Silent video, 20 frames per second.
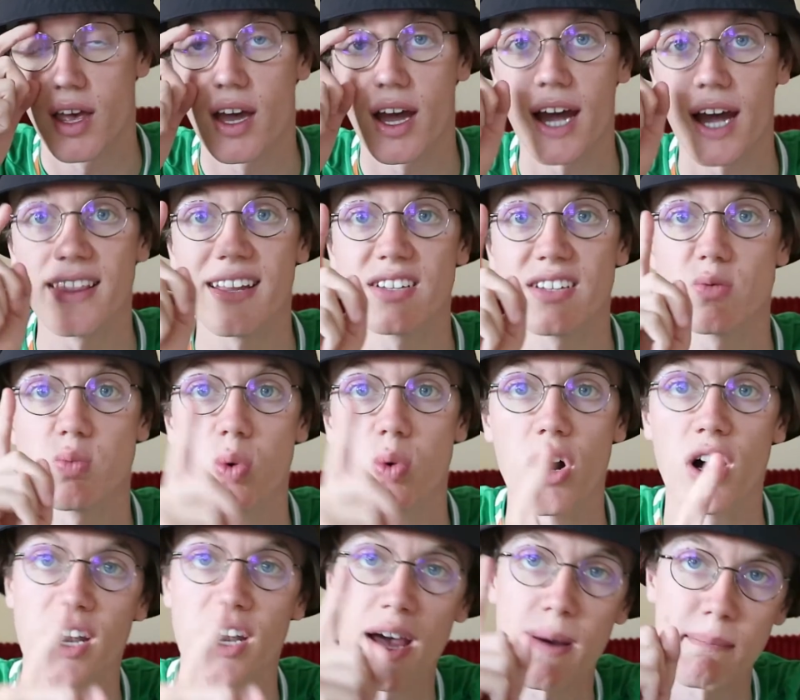And there's
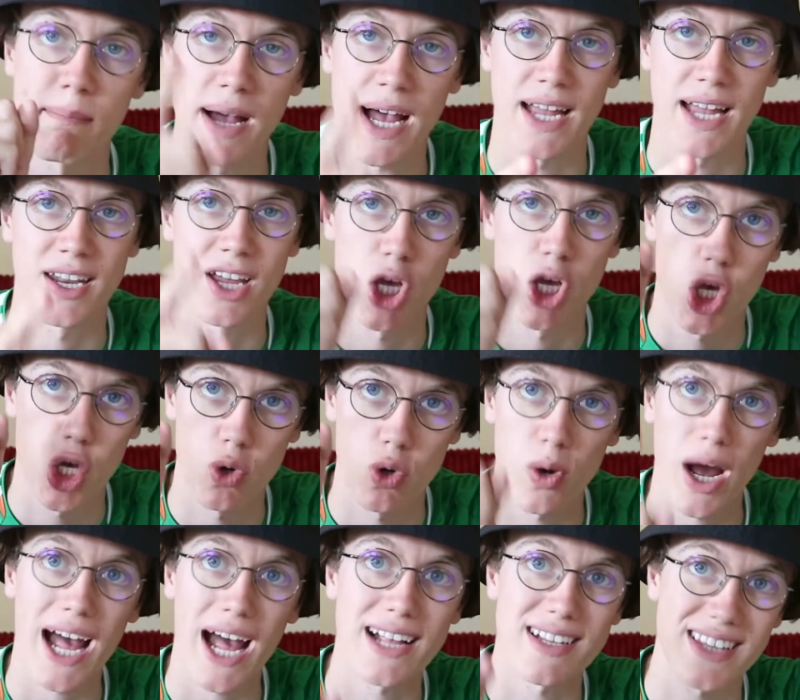one man who
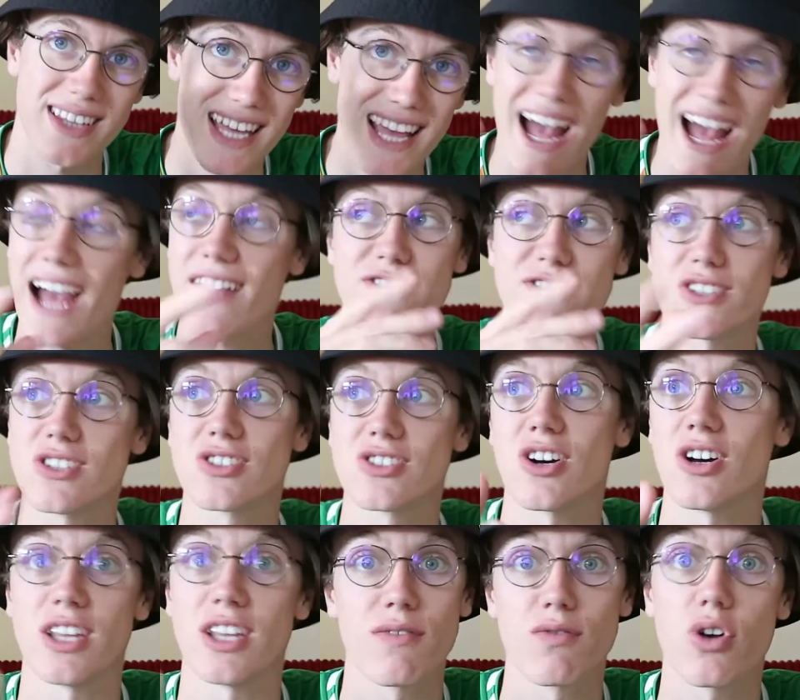they have to
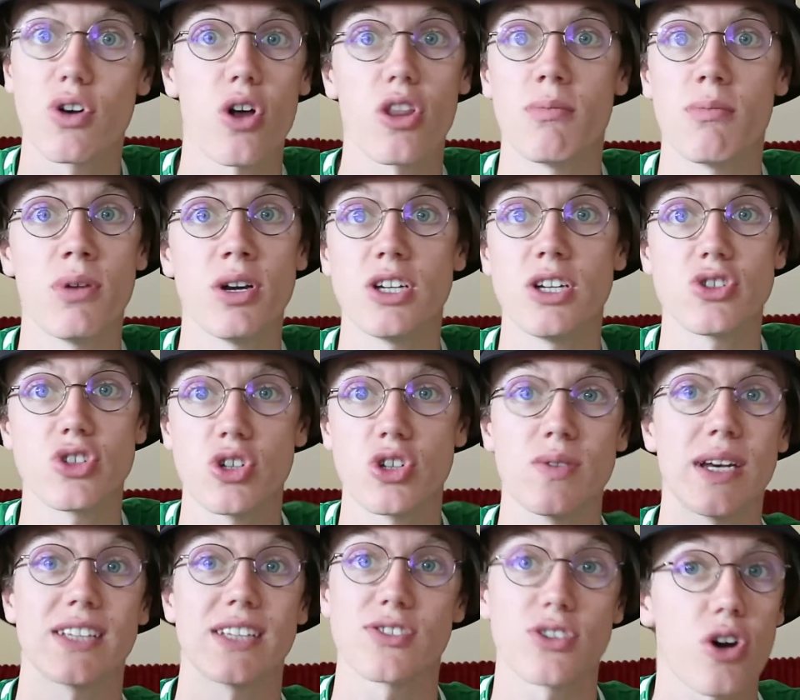sign. They've got the money to.
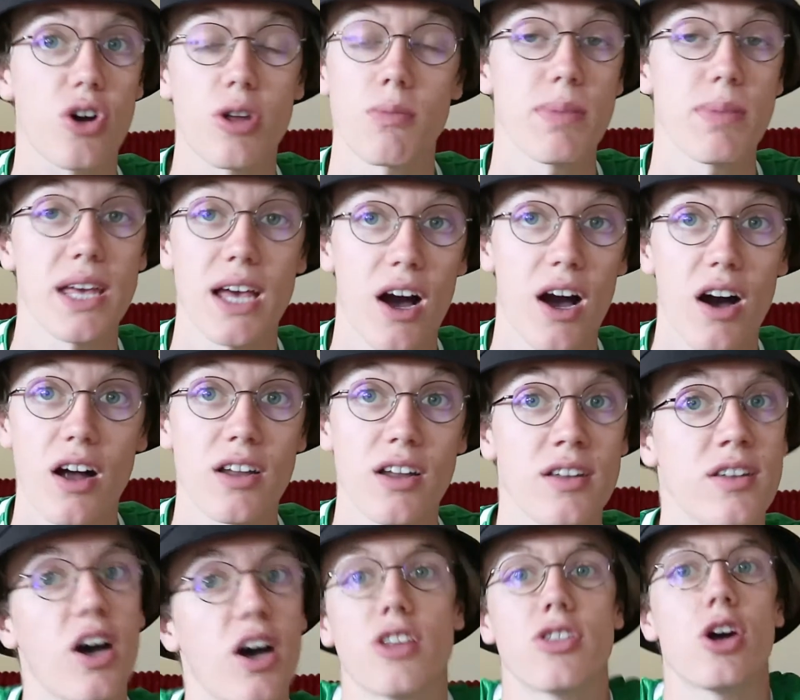It's got to be
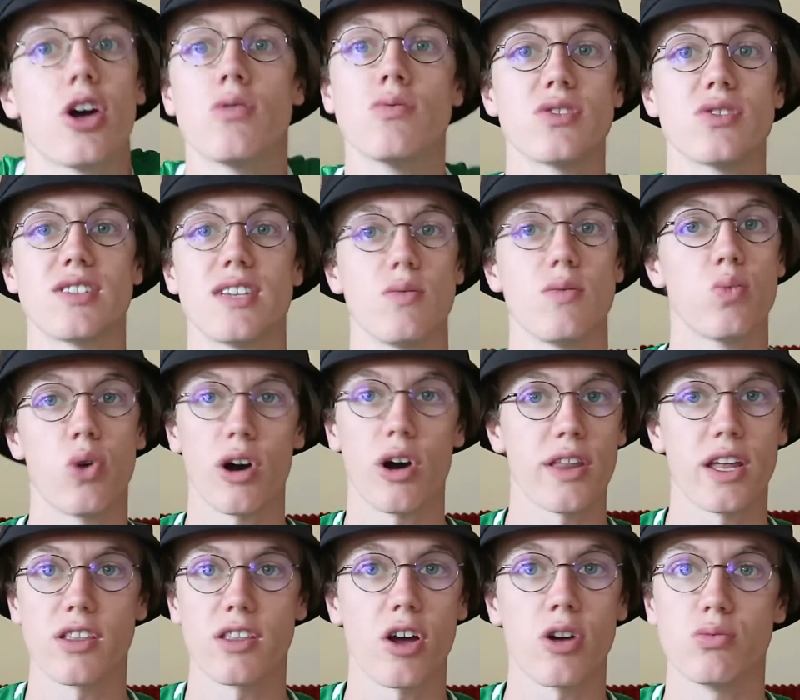Haaland. I don't see why
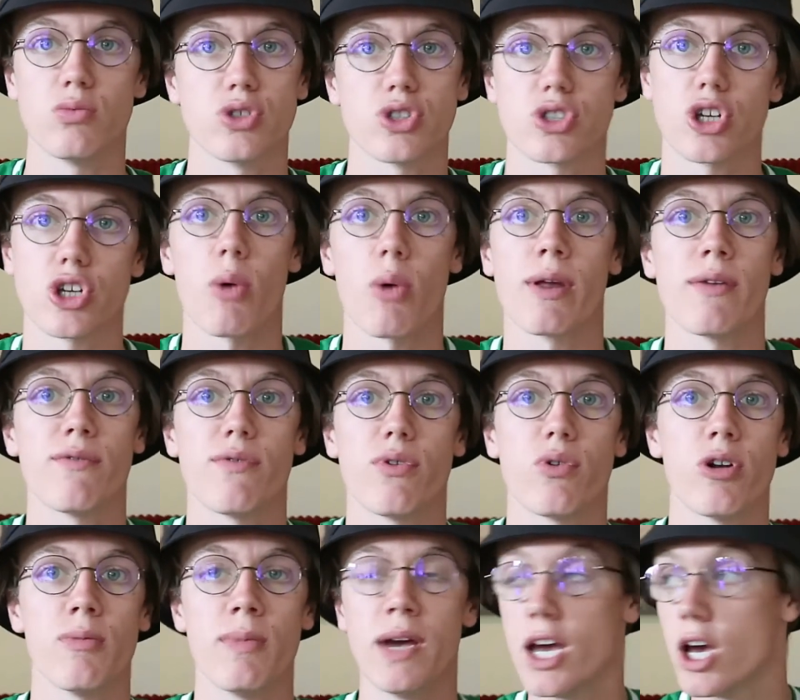they don't just go in
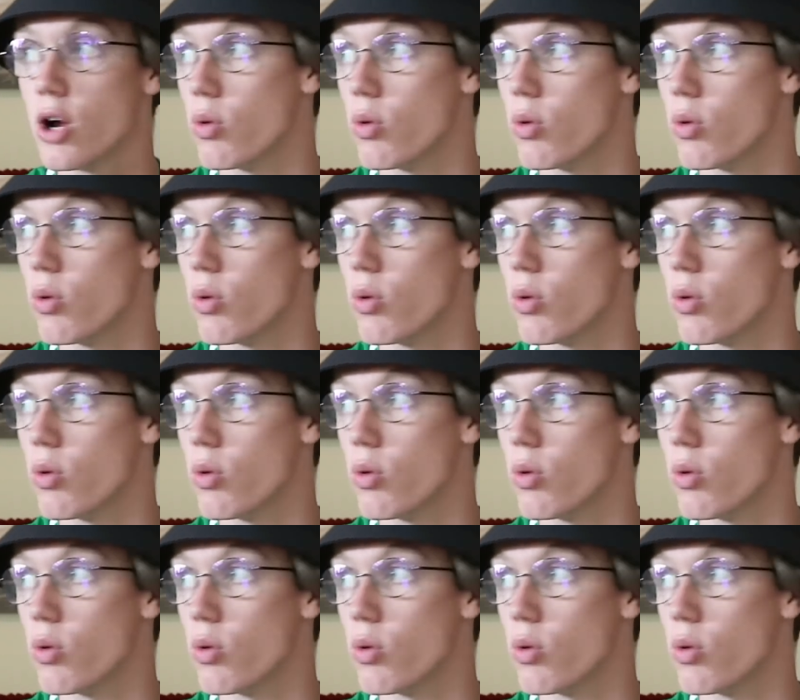for him.